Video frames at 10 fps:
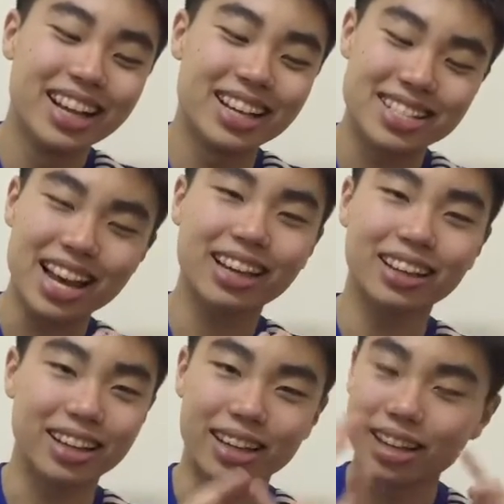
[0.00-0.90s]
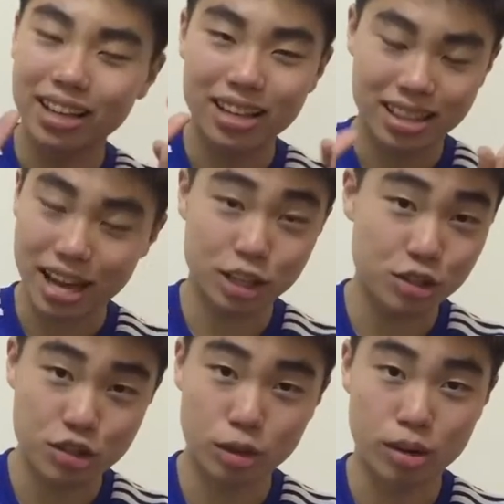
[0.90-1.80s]
Secondly, thank
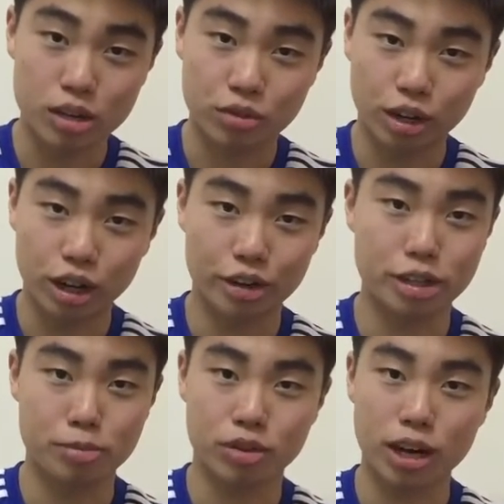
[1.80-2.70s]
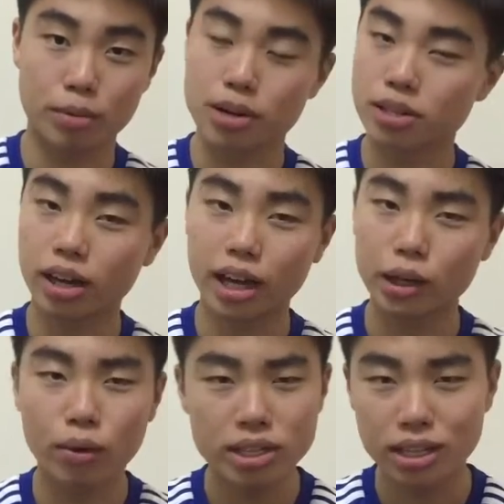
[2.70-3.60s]
you so much for 100 subscribers. I
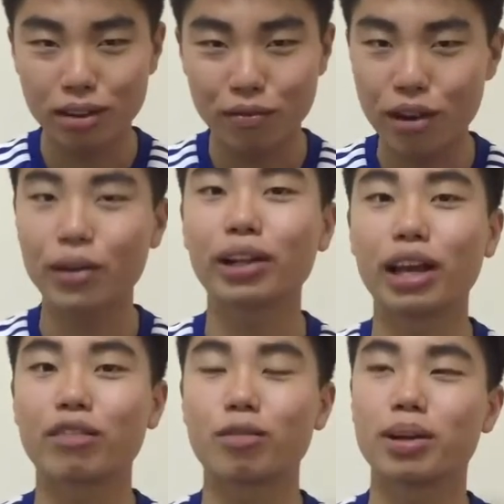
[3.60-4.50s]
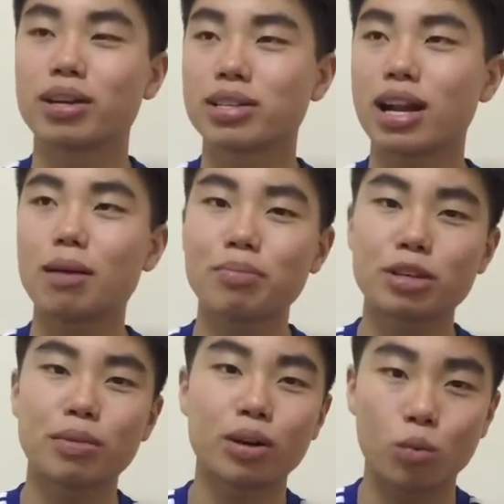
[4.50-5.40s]
know it's very late for me because it happened
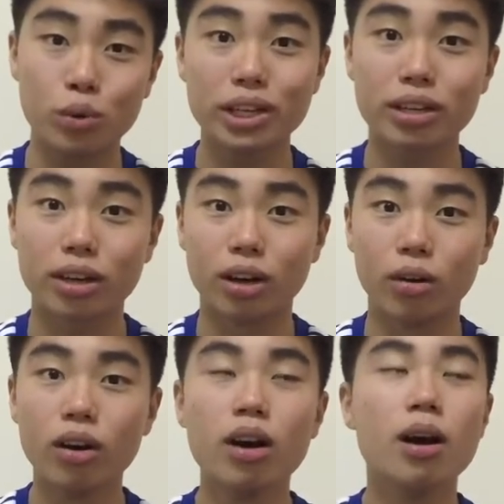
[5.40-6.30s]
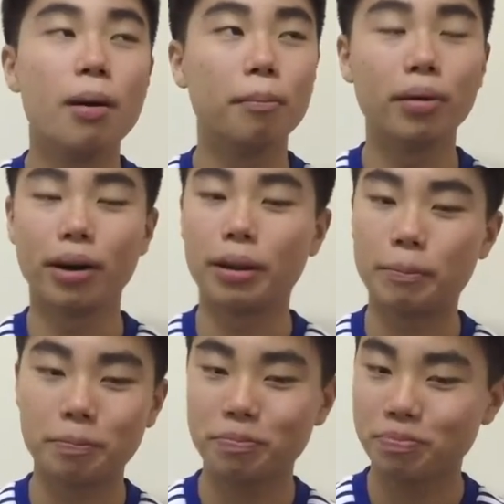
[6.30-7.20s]
about a week ago, but
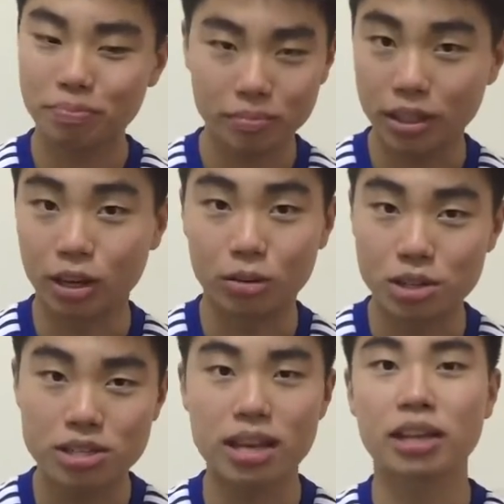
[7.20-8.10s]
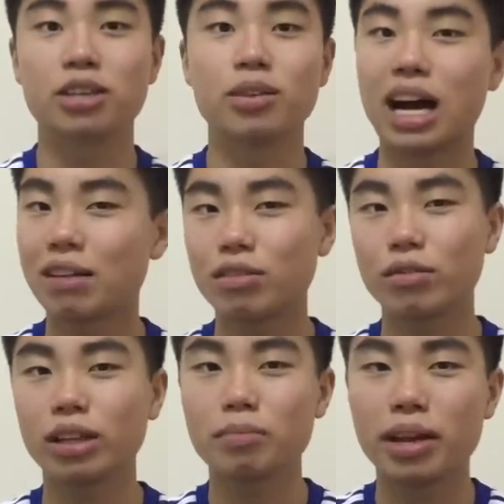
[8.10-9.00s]
you know, just thank you. I haven't
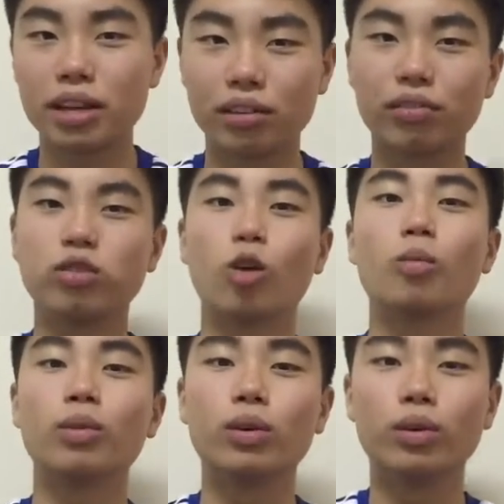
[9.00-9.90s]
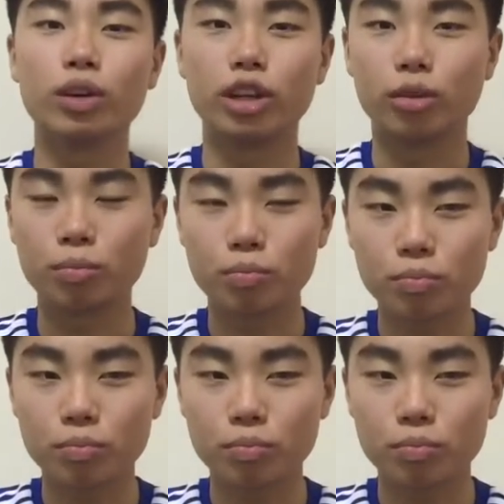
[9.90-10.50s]
really made a formal, you know,